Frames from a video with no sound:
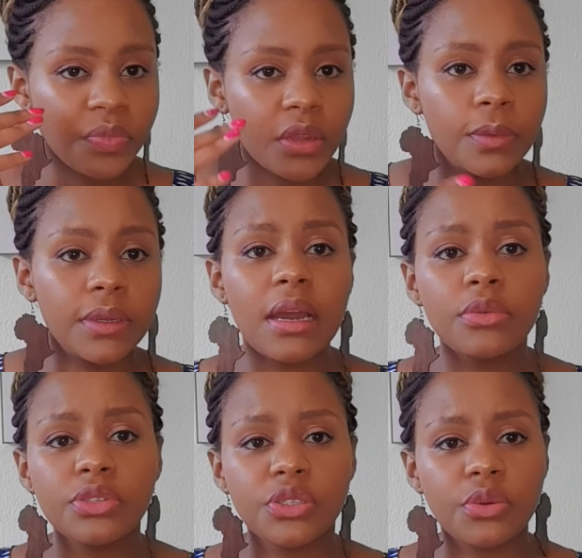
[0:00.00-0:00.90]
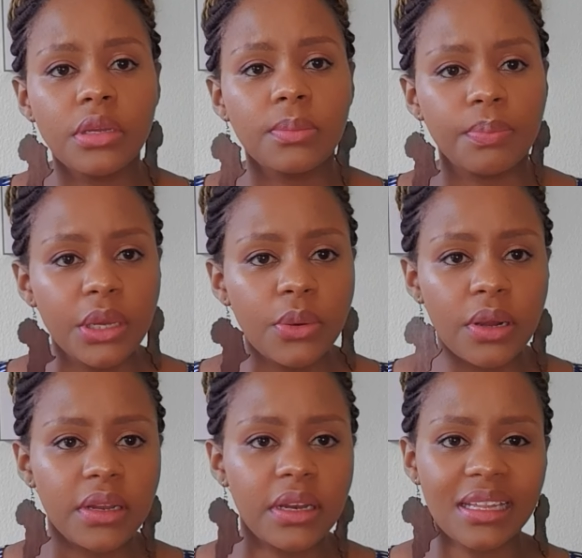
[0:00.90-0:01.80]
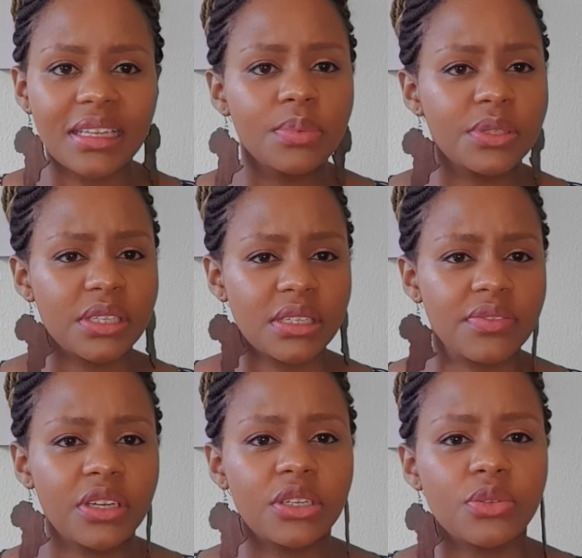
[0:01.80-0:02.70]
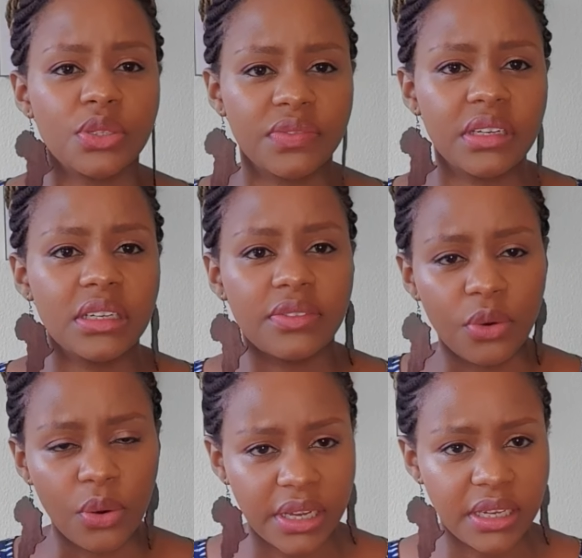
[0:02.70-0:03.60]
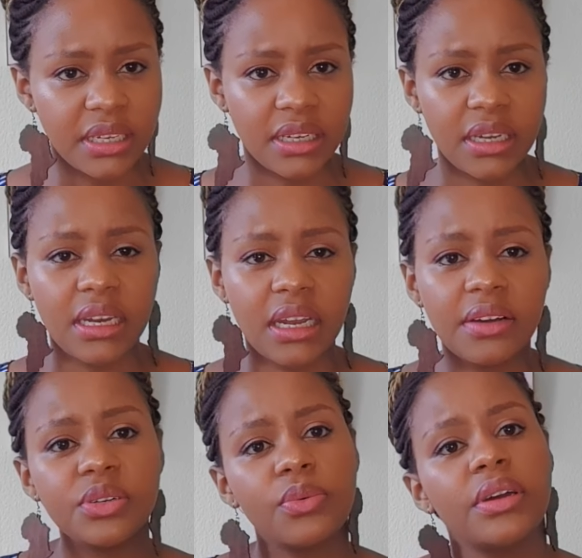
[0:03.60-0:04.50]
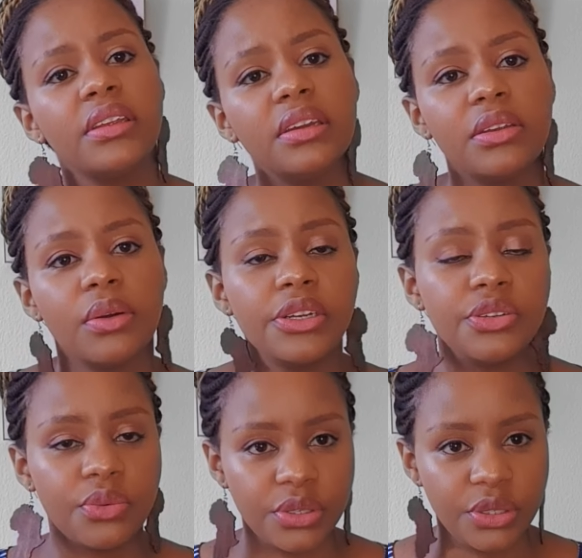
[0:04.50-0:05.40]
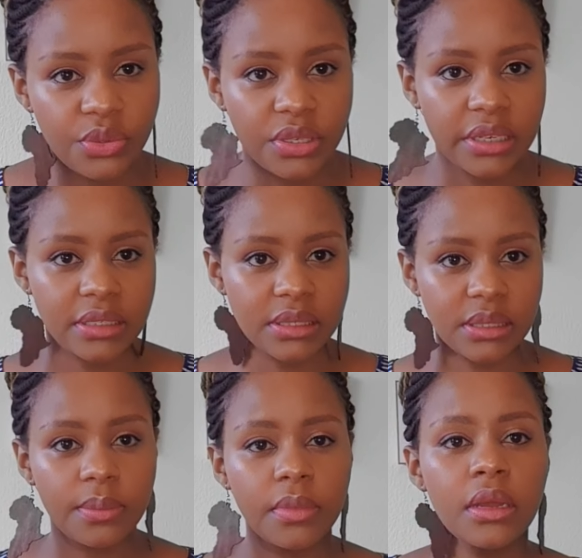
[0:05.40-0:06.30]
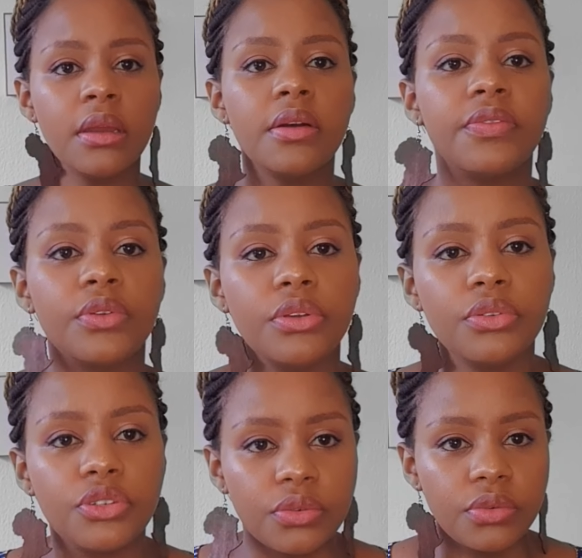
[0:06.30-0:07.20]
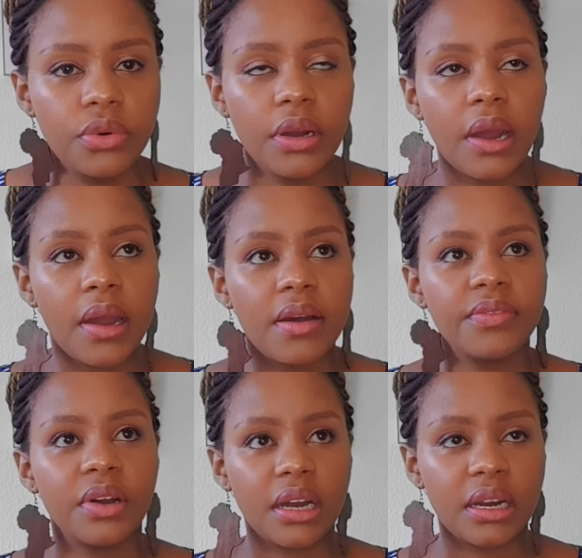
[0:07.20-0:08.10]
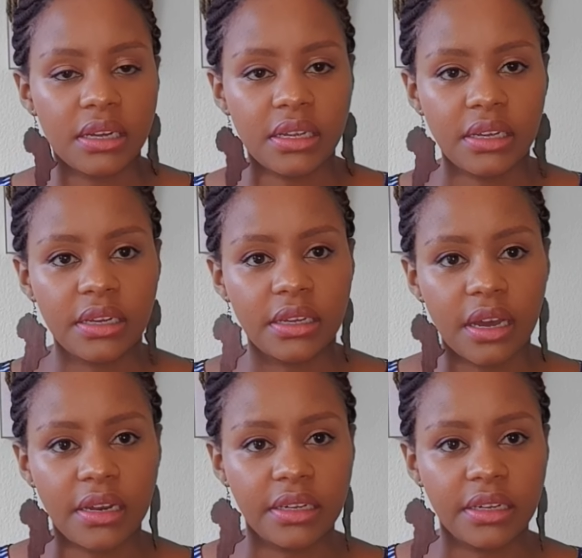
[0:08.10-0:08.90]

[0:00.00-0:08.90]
When I was doing B1, I think my certificate was valid for a year, and after 1 year you had to redo the exam for you to have an